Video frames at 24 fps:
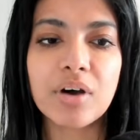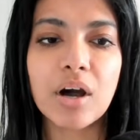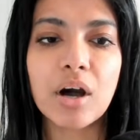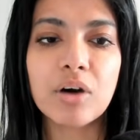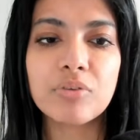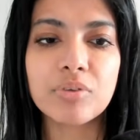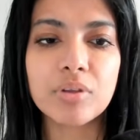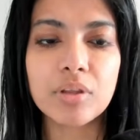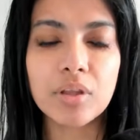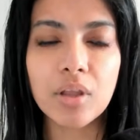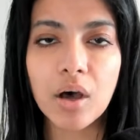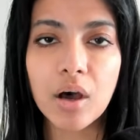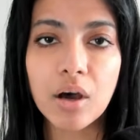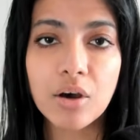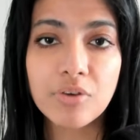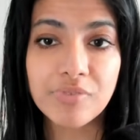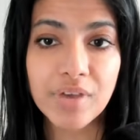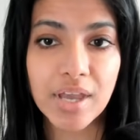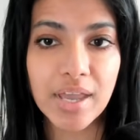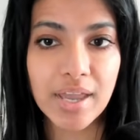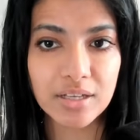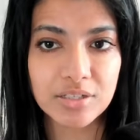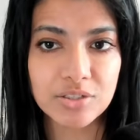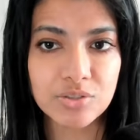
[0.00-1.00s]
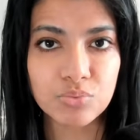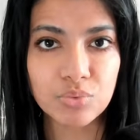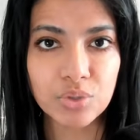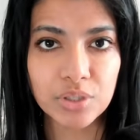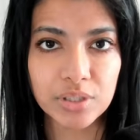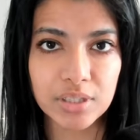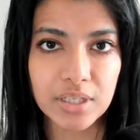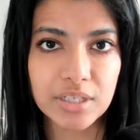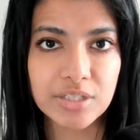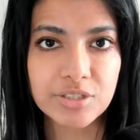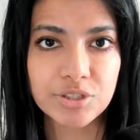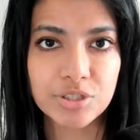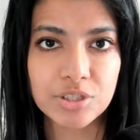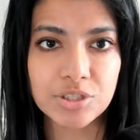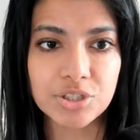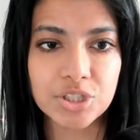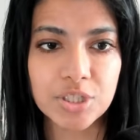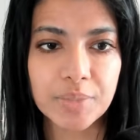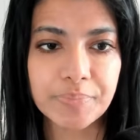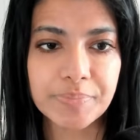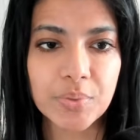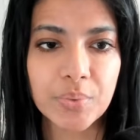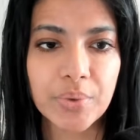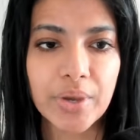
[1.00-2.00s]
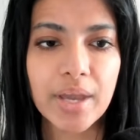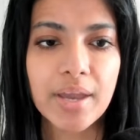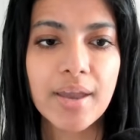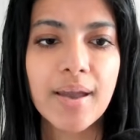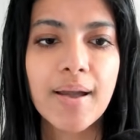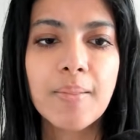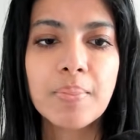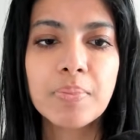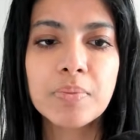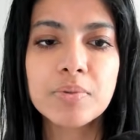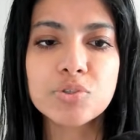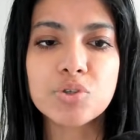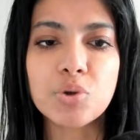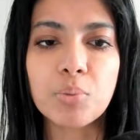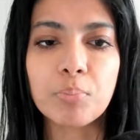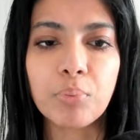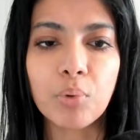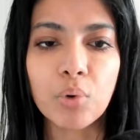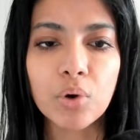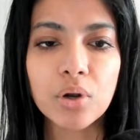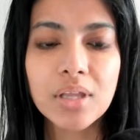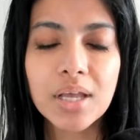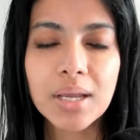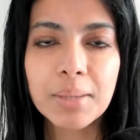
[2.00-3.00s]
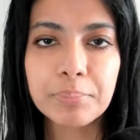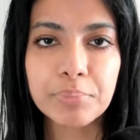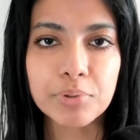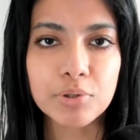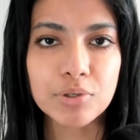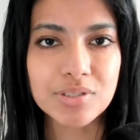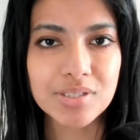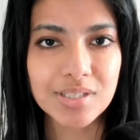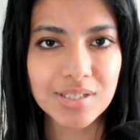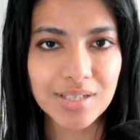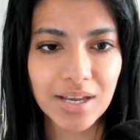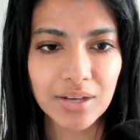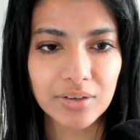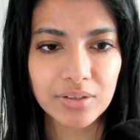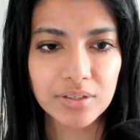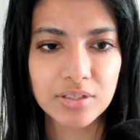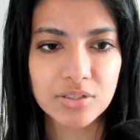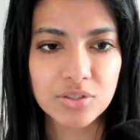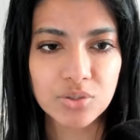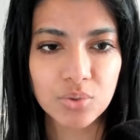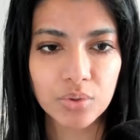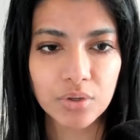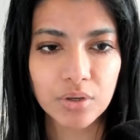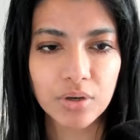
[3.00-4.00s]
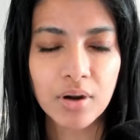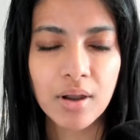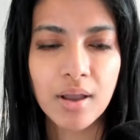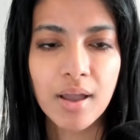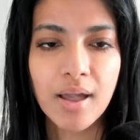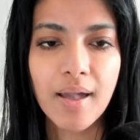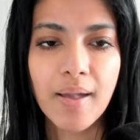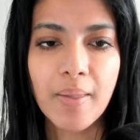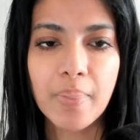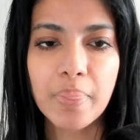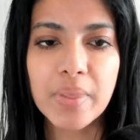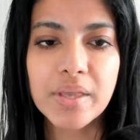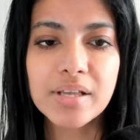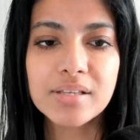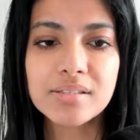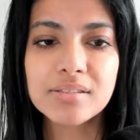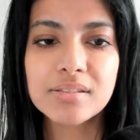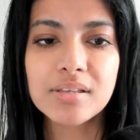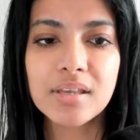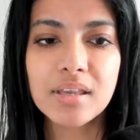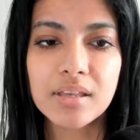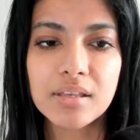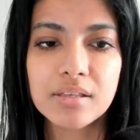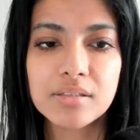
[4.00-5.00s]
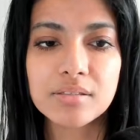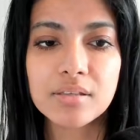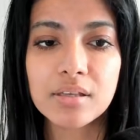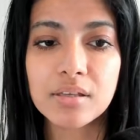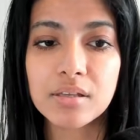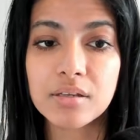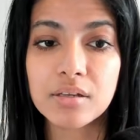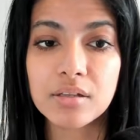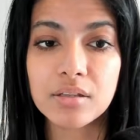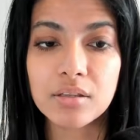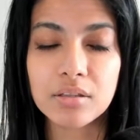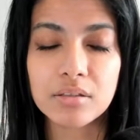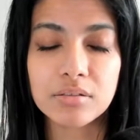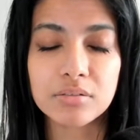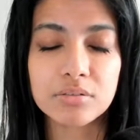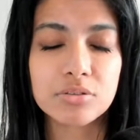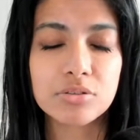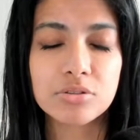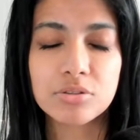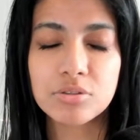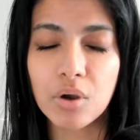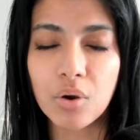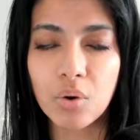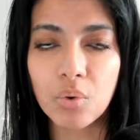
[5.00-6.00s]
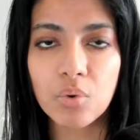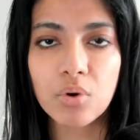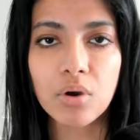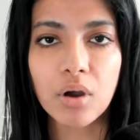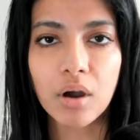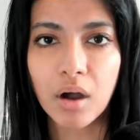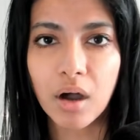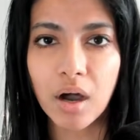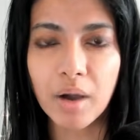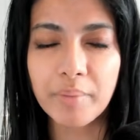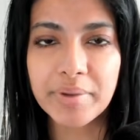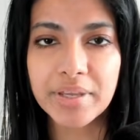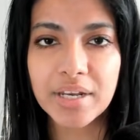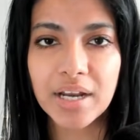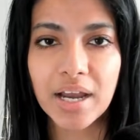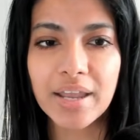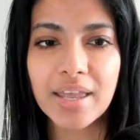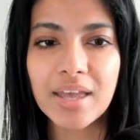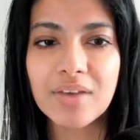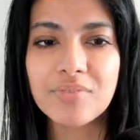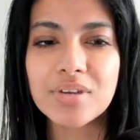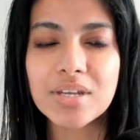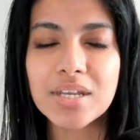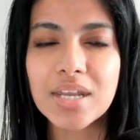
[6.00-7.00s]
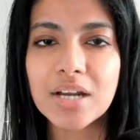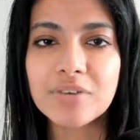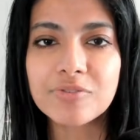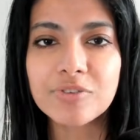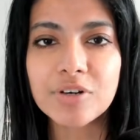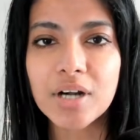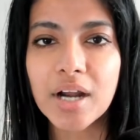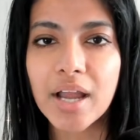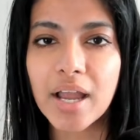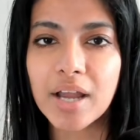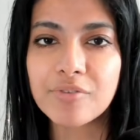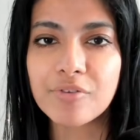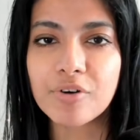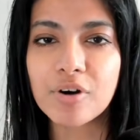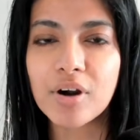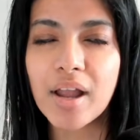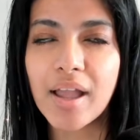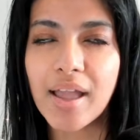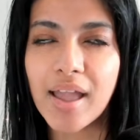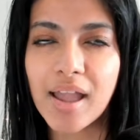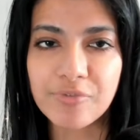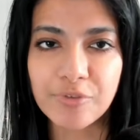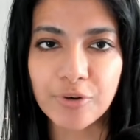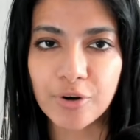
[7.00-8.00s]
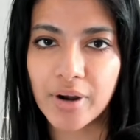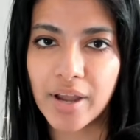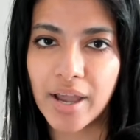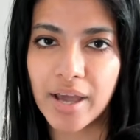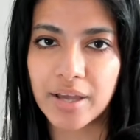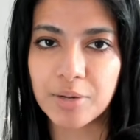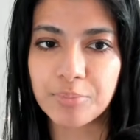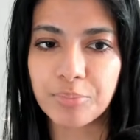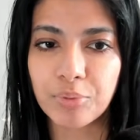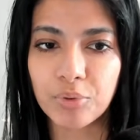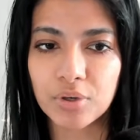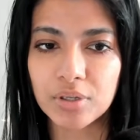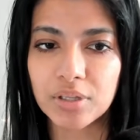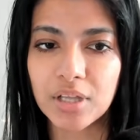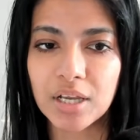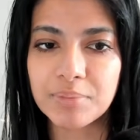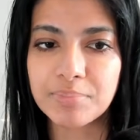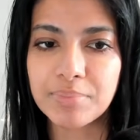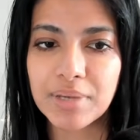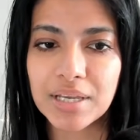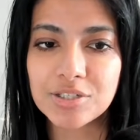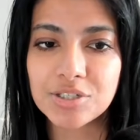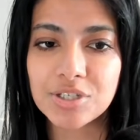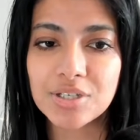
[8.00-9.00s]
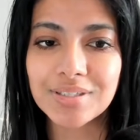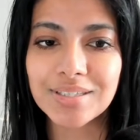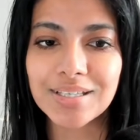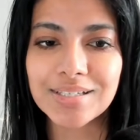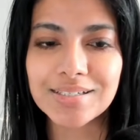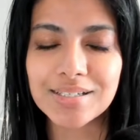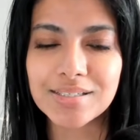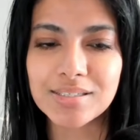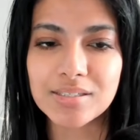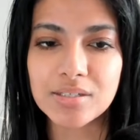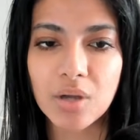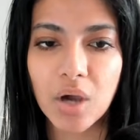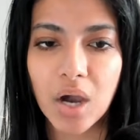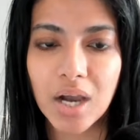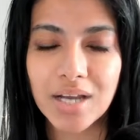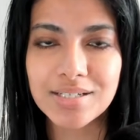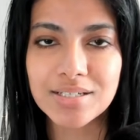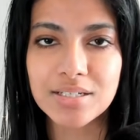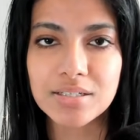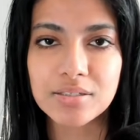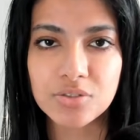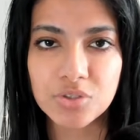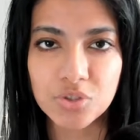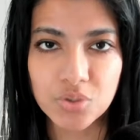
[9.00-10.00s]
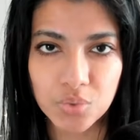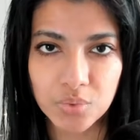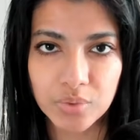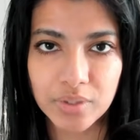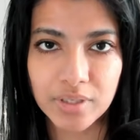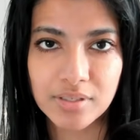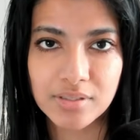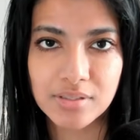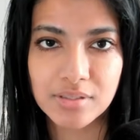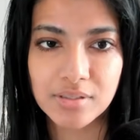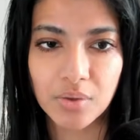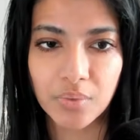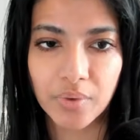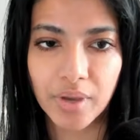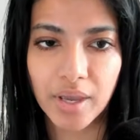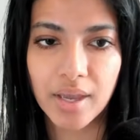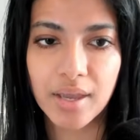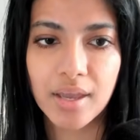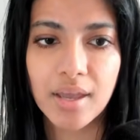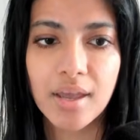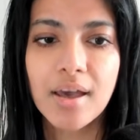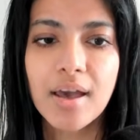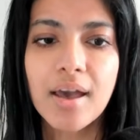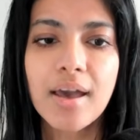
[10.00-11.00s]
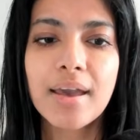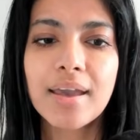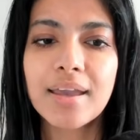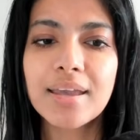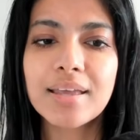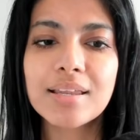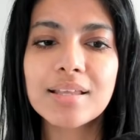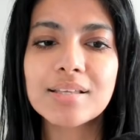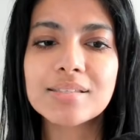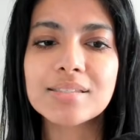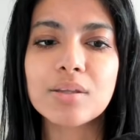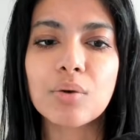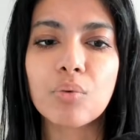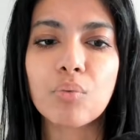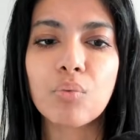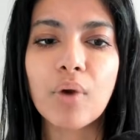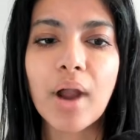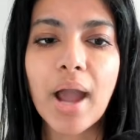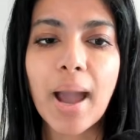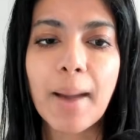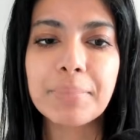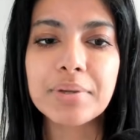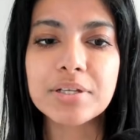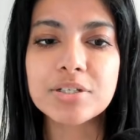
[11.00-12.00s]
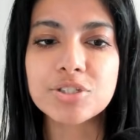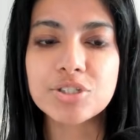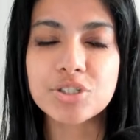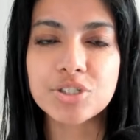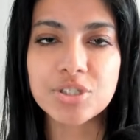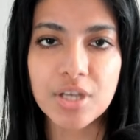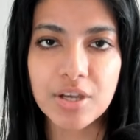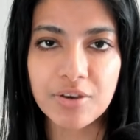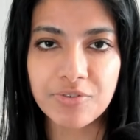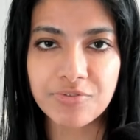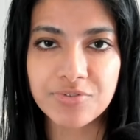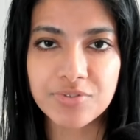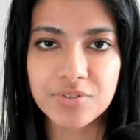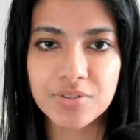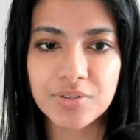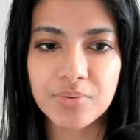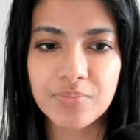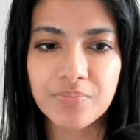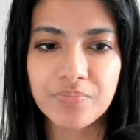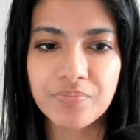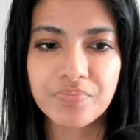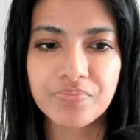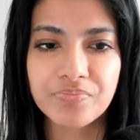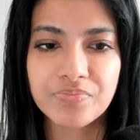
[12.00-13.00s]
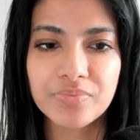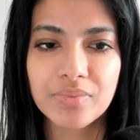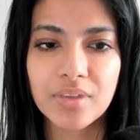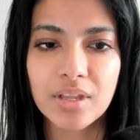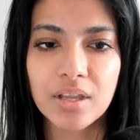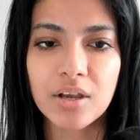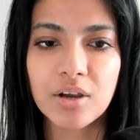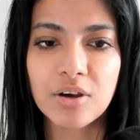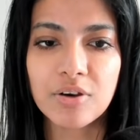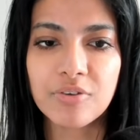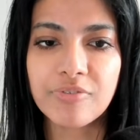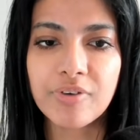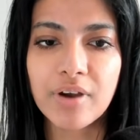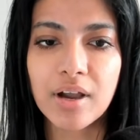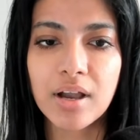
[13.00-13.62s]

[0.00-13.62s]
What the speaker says: of love and relationships, okay? So borderline personality disorder, this is so common. I have never, ever, ever had a borderline patient that does not do this, okay? It is the rapid shift of